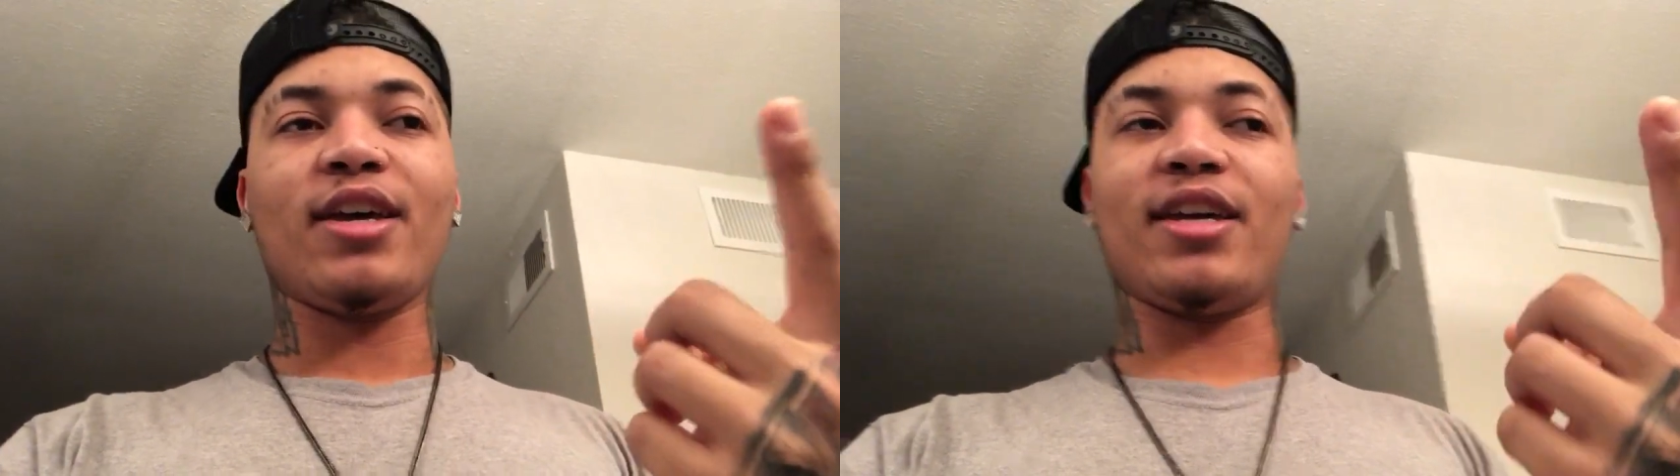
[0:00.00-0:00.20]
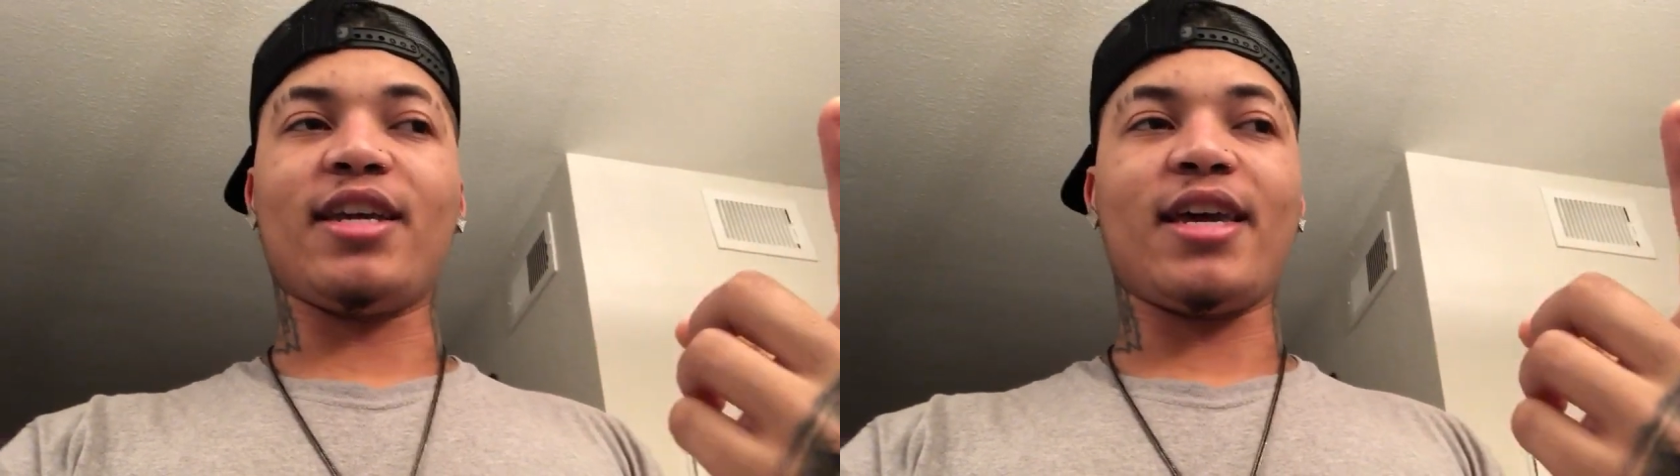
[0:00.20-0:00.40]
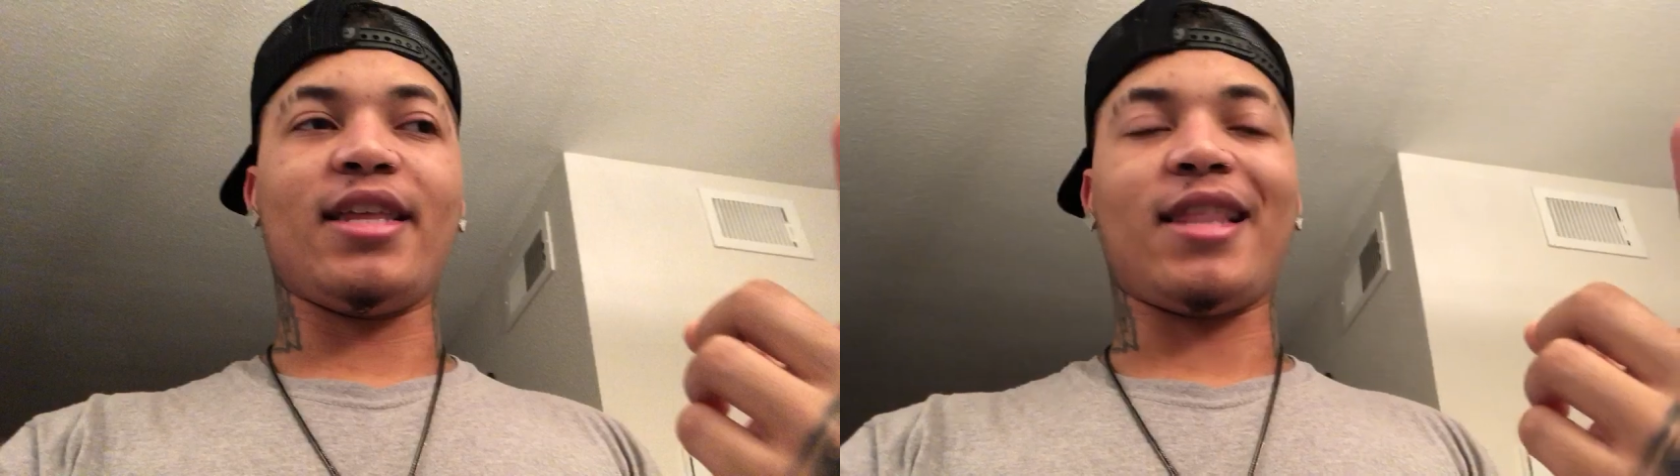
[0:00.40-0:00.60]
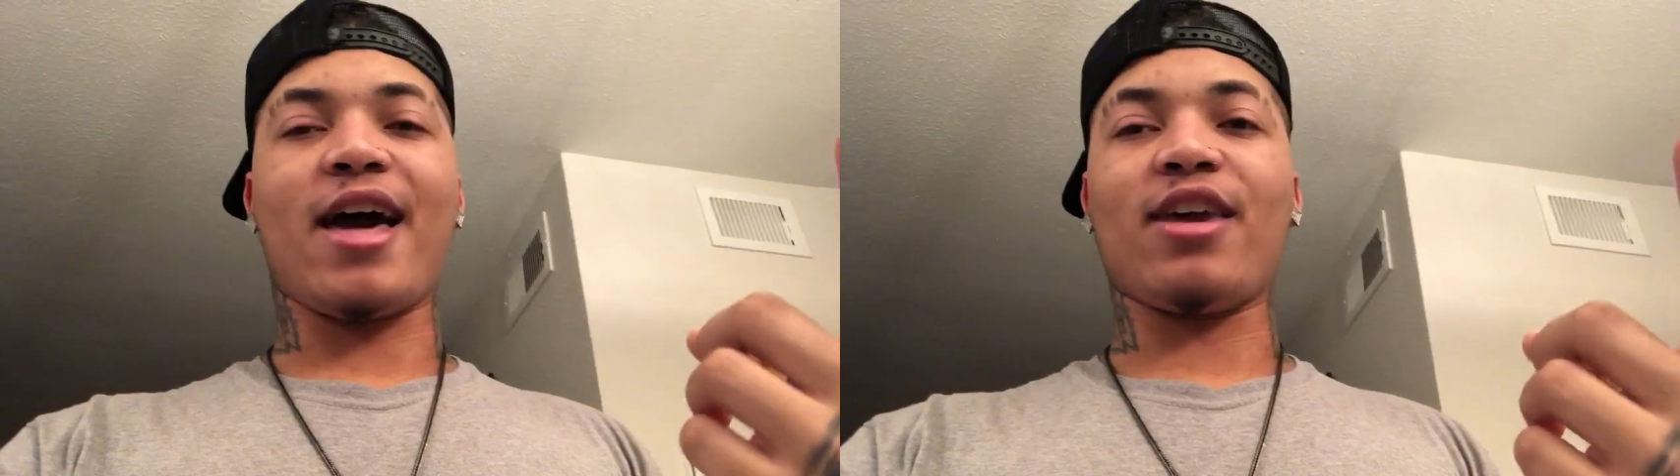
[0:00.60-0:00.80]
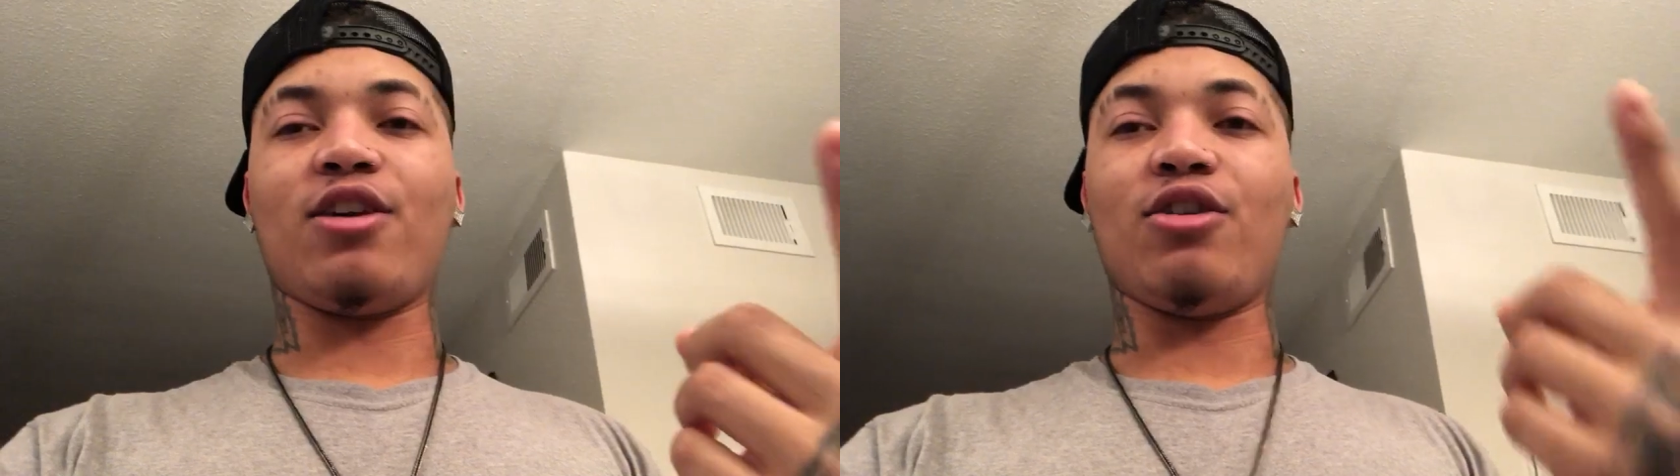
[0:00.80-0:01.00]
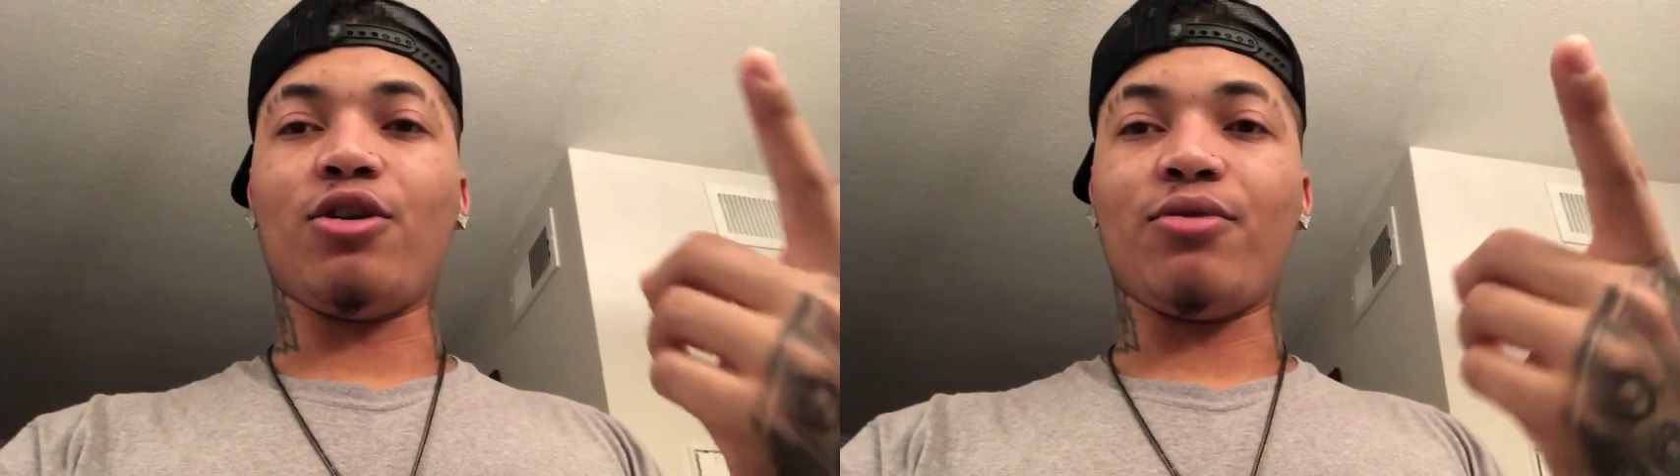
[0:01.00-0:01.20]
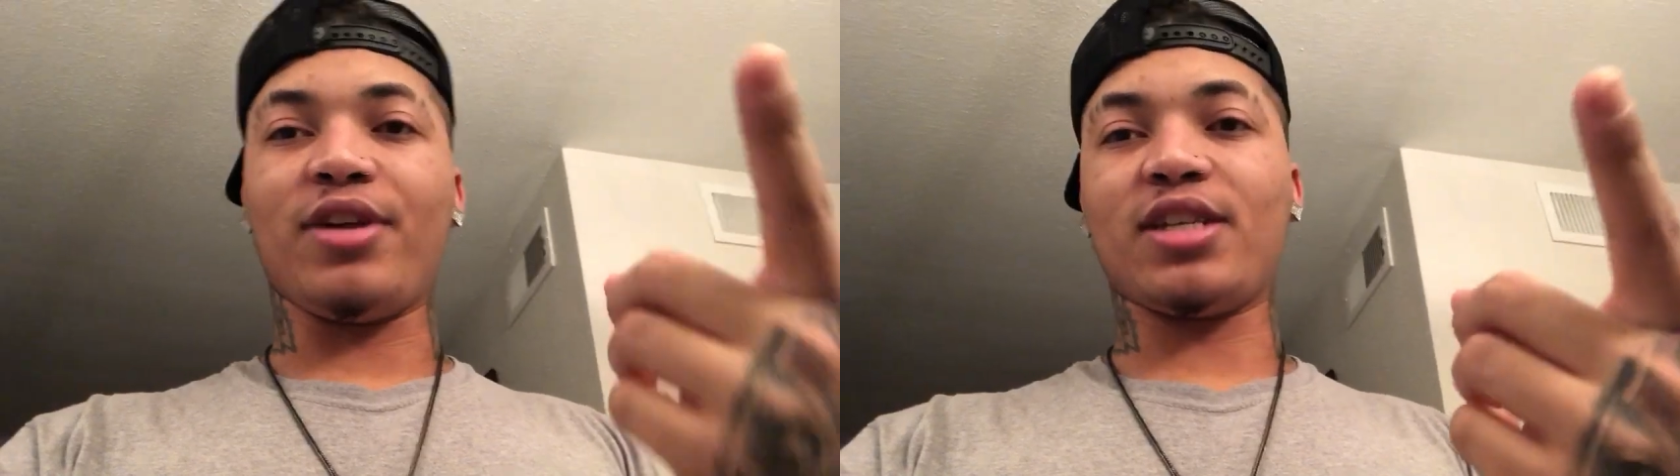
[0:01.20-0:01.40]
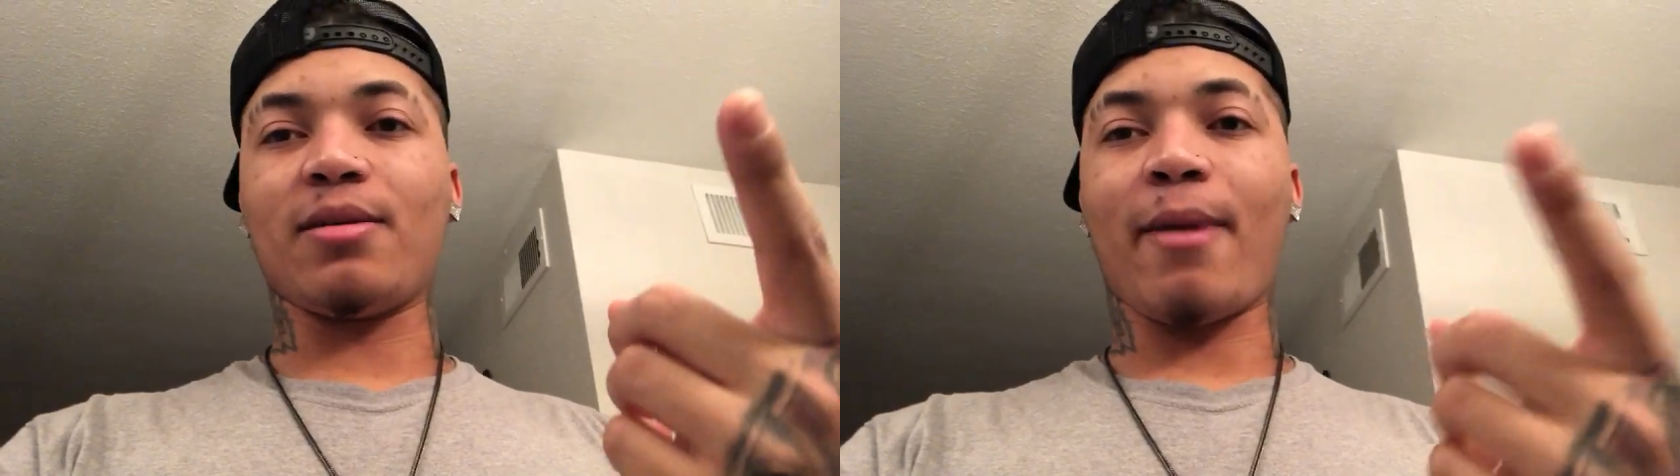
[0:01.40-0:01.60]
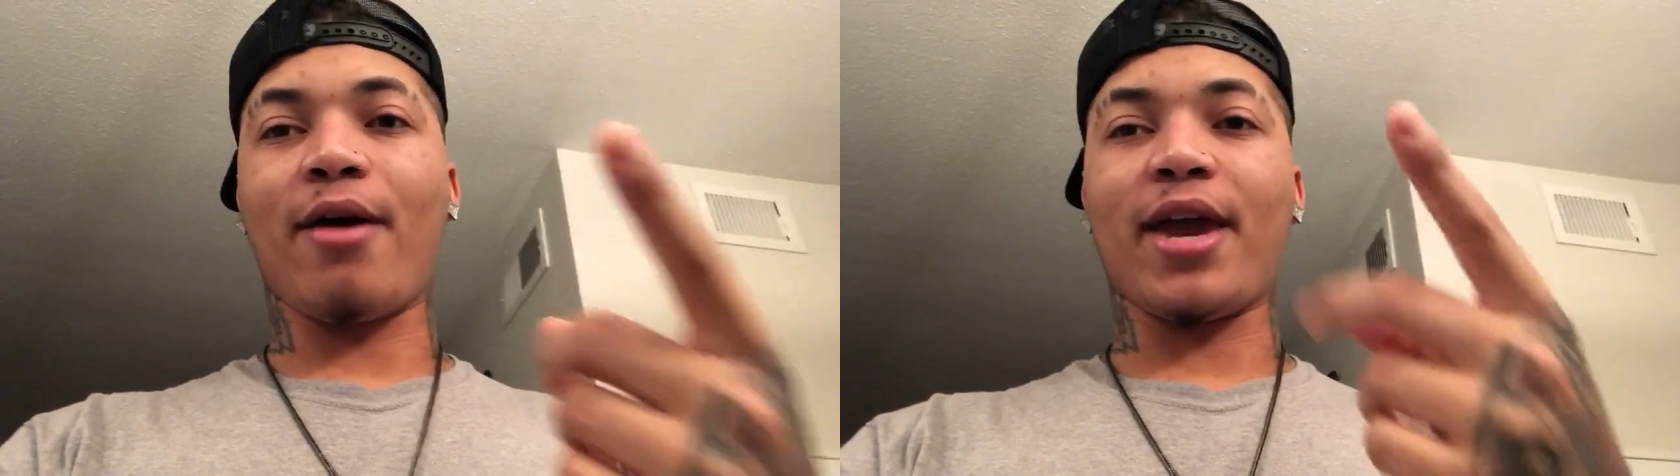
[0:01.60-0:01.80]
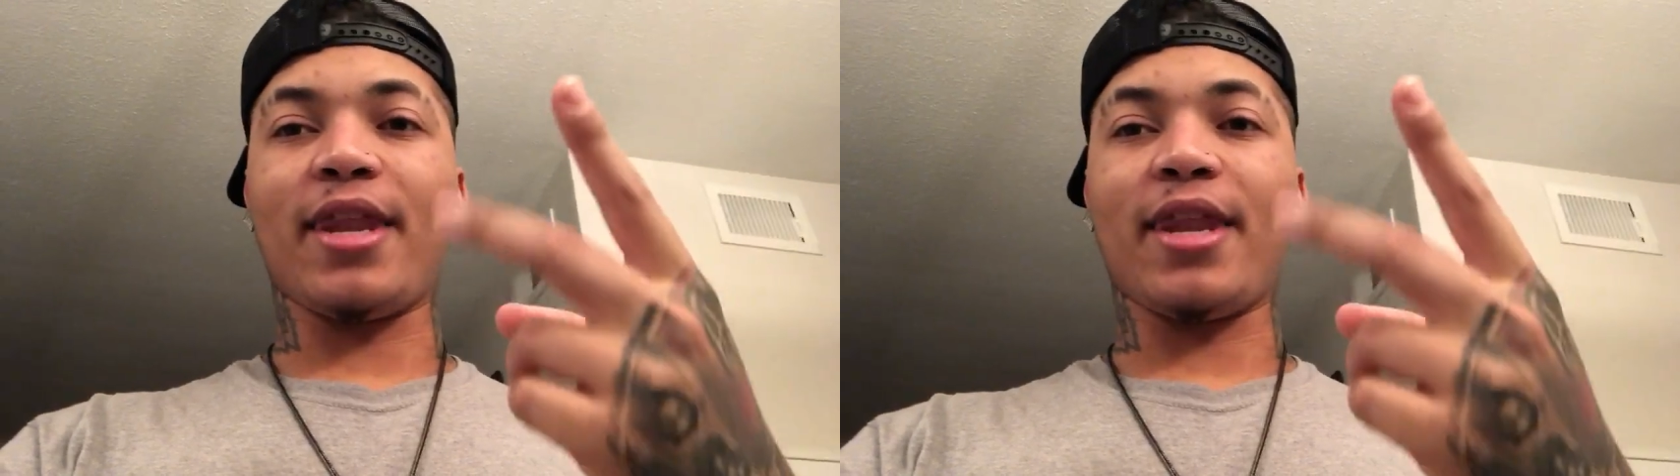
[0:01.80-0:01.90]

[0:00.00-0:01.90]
can get like you know this amount